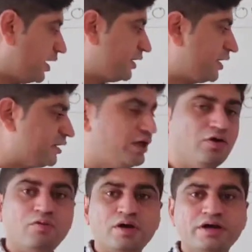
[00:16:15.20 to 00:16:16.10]
by
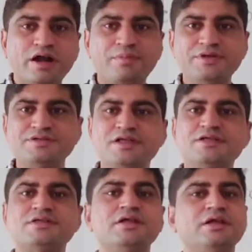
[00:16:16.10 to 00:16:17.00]
taking over their
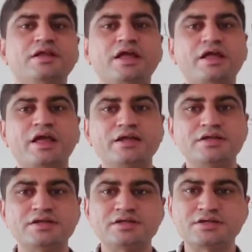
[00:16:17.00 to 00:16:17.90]
business, they
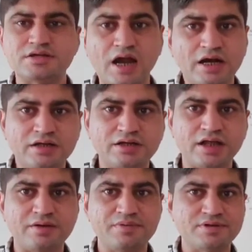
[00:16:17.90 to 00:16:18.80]
can start
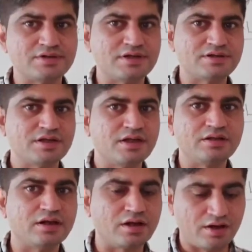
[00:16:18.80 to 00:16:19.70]
their business
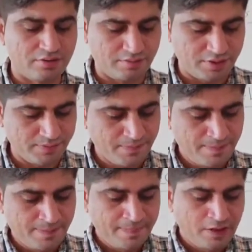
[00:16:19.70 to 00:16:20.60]
in the country.
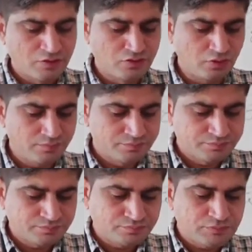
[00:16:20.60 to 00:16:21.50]
So
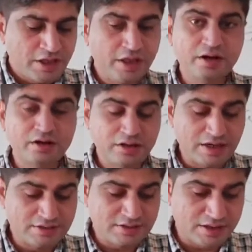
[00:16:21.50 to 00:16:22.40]
here
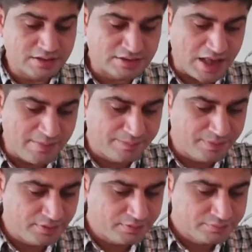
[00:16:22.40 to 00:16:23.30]
there is an
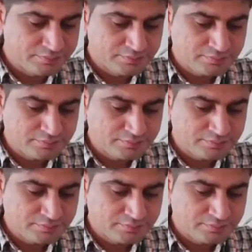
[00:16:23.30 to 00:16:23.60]
example